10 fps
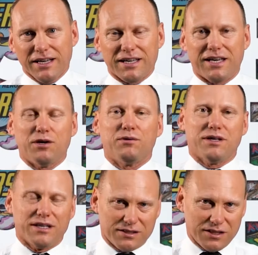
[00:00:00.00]
killed
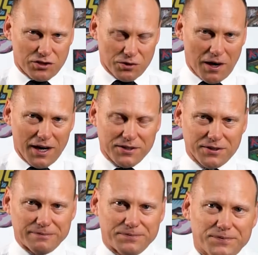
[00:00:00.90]
in this
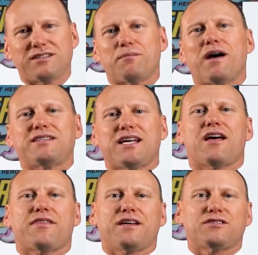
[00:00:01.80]
situation. It's amazing
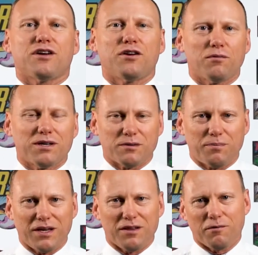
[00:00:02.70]
how things don't always
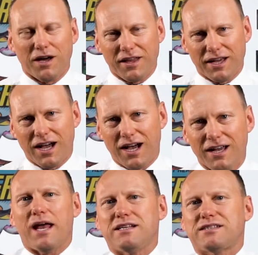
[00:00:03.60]
appear the way they are.
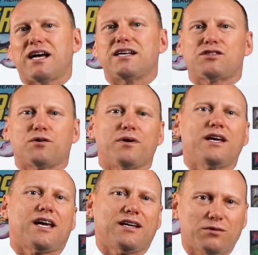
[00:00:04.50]
And he starts to
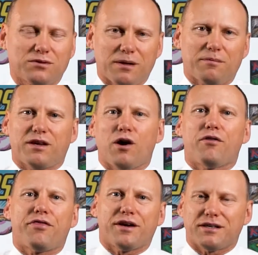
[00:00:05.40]
rekindle some of the
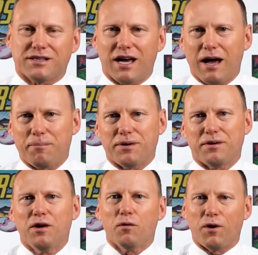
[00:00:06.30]
old things that
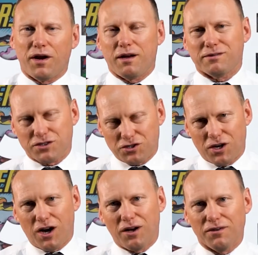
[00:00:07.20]
happened when he was a
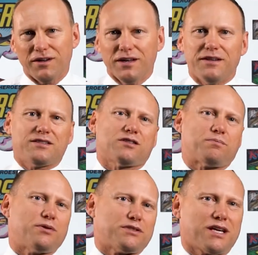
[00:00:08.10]
child. This is
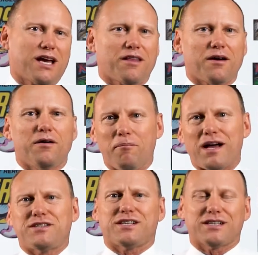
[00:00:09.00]
put together
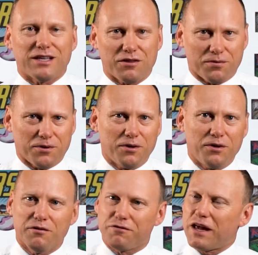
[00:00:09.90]
magically through
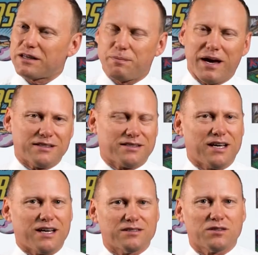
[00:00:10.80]
flashback
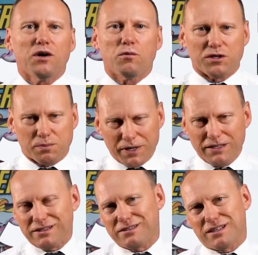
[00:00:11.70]
scenes, which
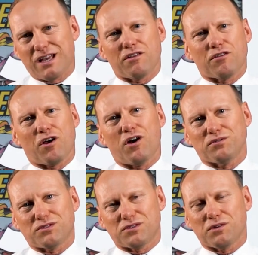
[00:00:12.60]
pieces together the
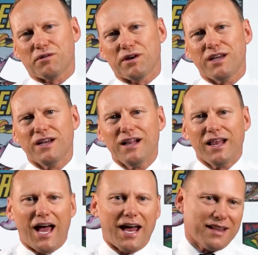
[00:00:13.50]
whole story,
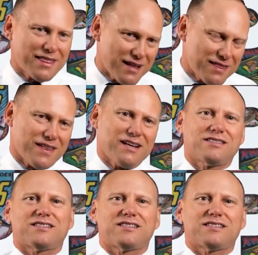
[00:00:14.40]
and then things